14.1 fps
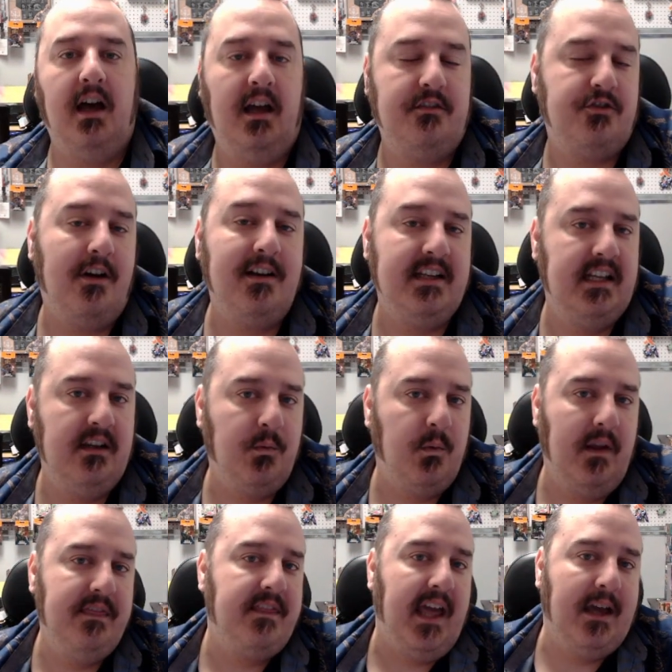Trying to hit
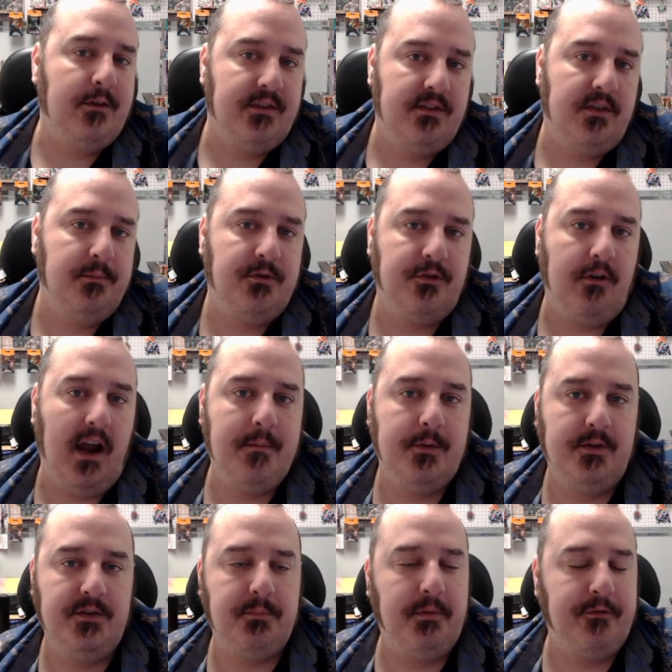1,000
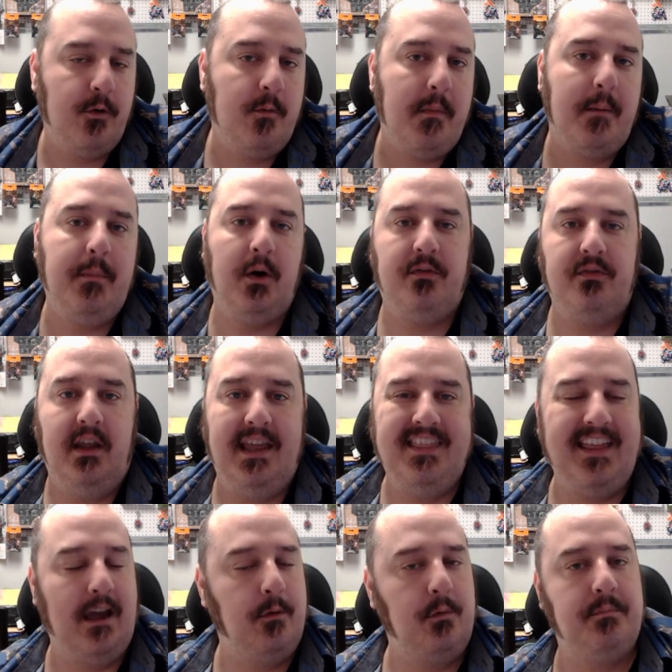subscribers before my birthday.
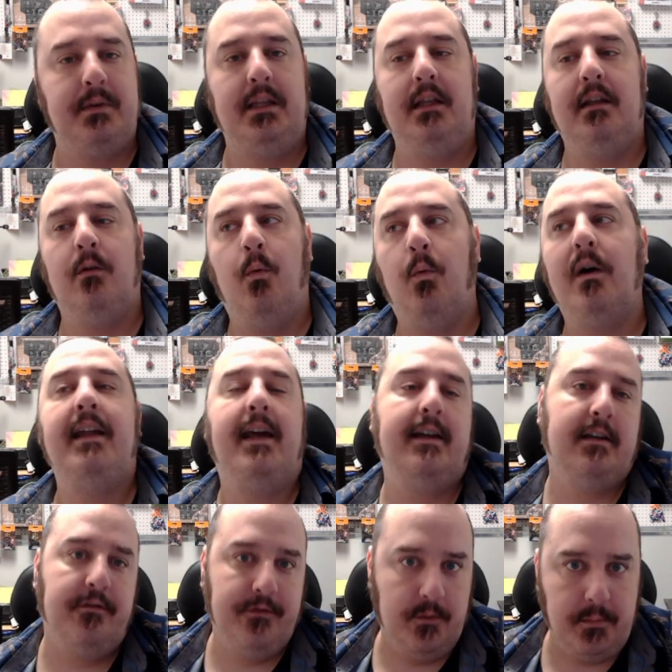That would be one
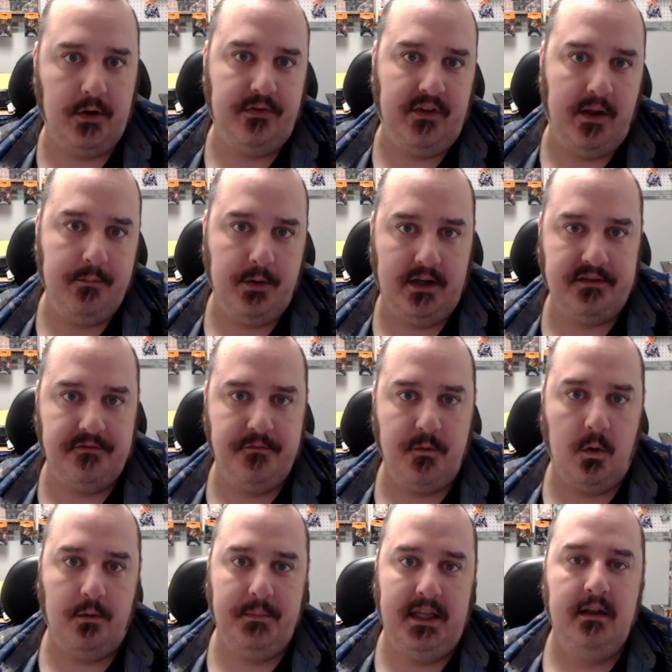heck of a birthday present
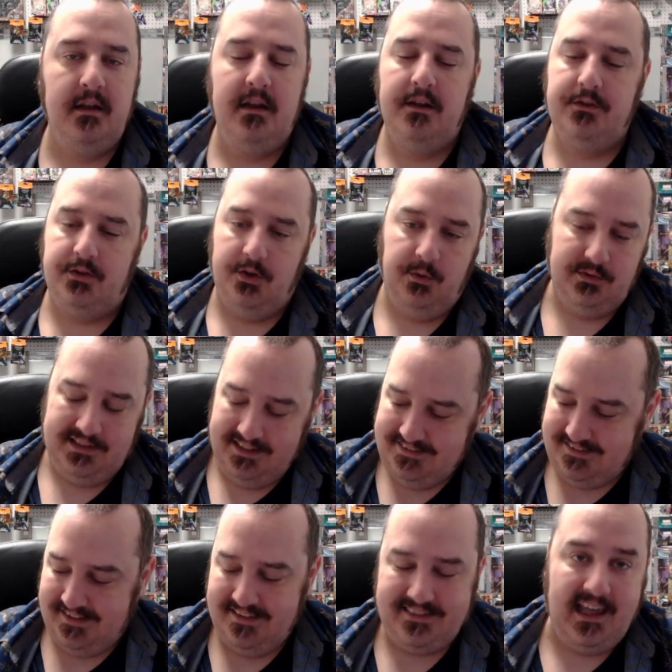for me. So let's
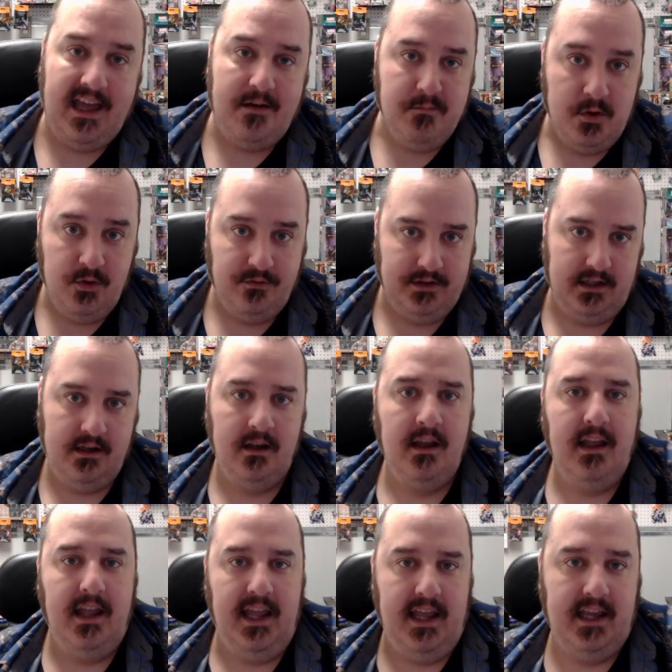get that moving.
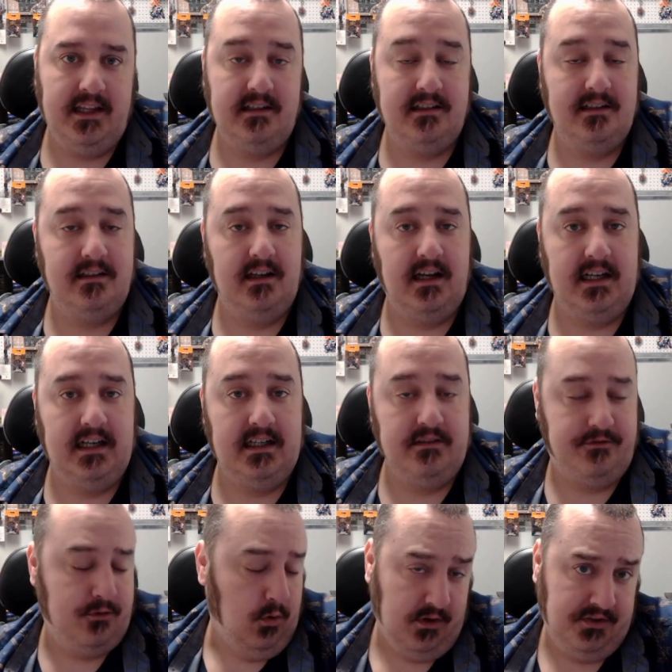And
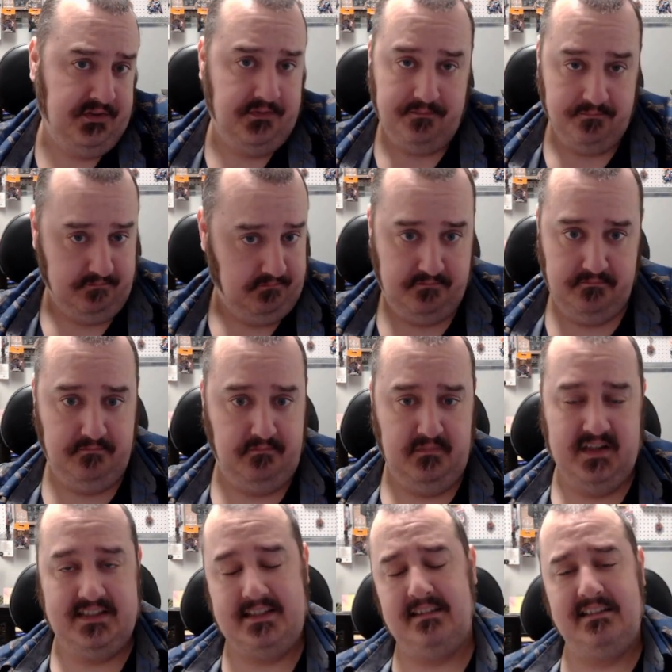of course,
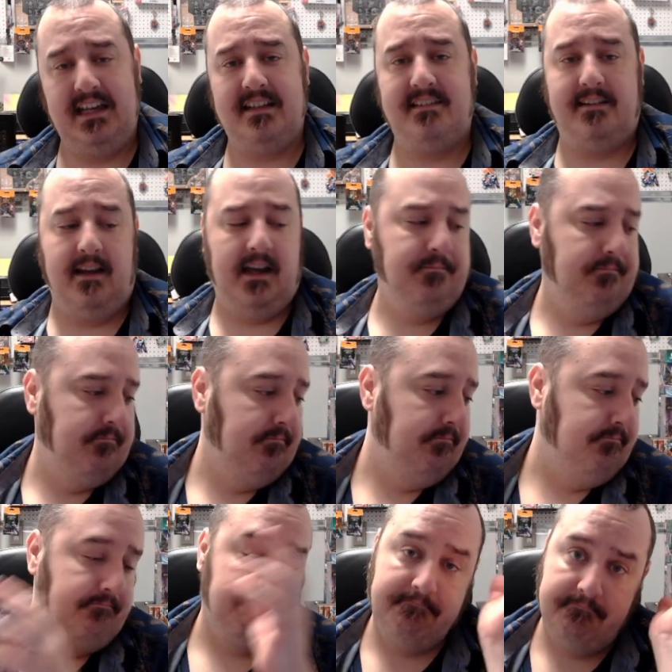until next time,
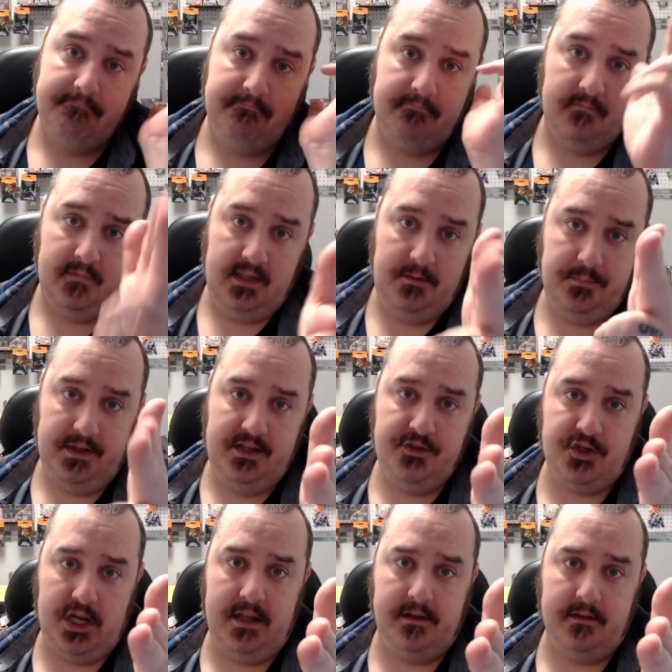keep playing
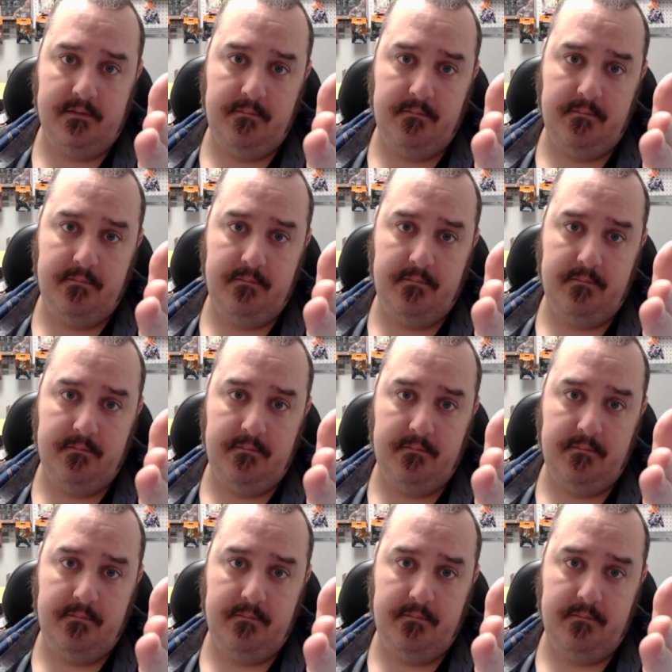Jank.